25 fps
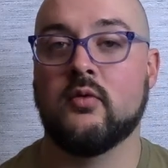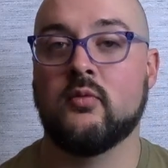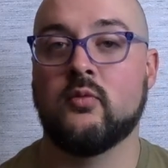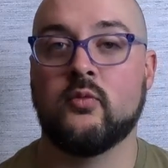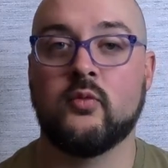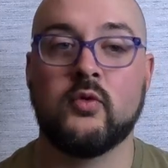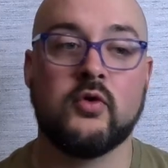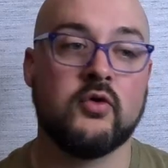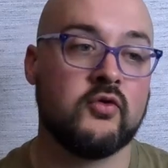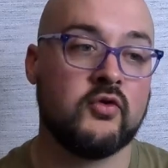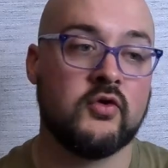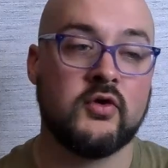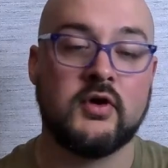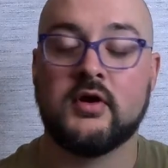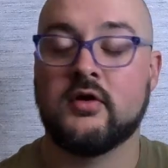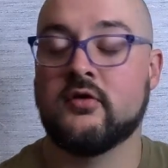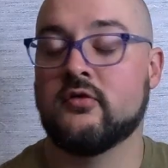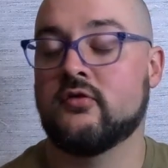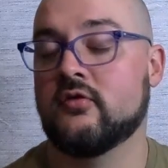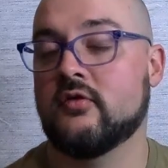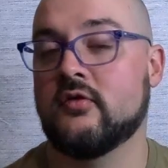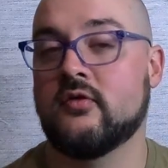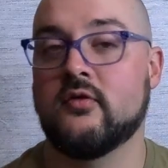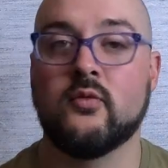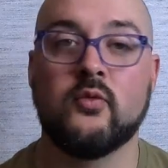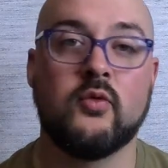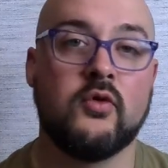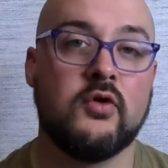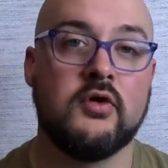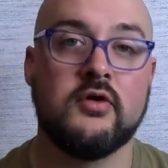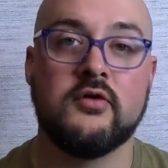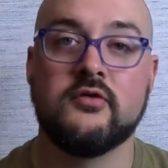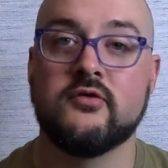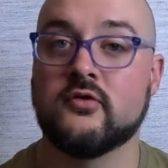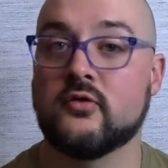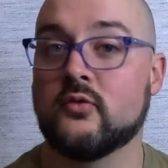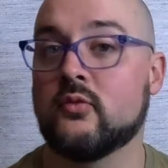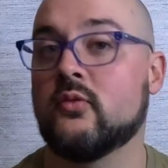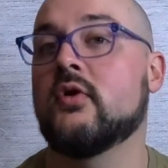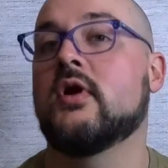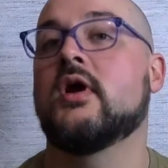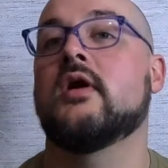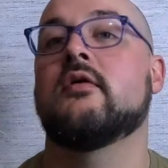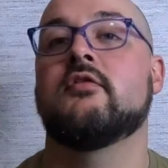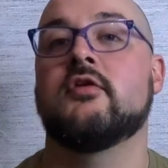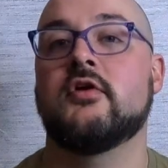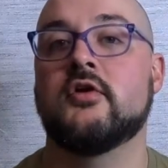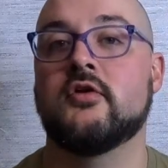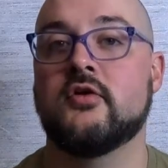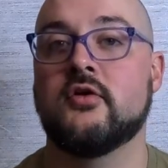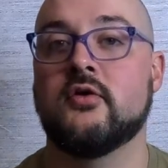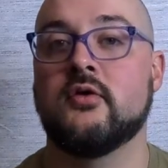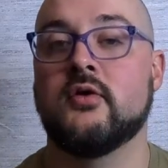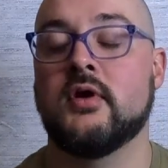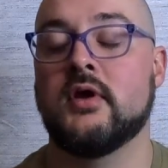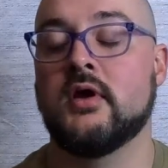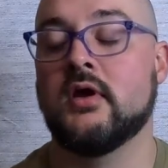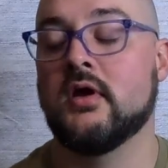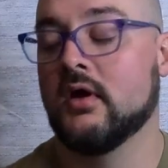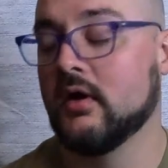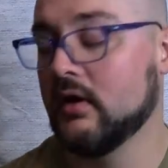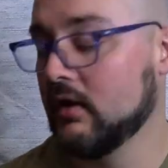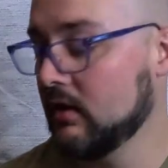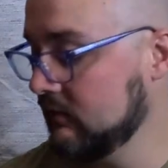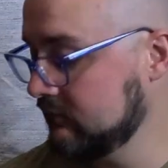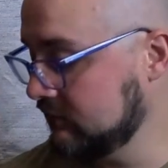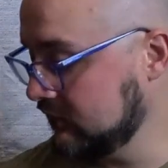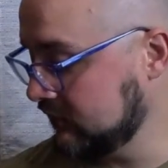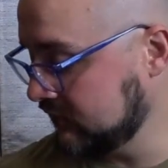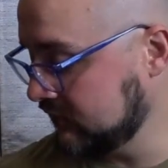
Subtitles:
wilderness, in the woods, or whatever you're doing, but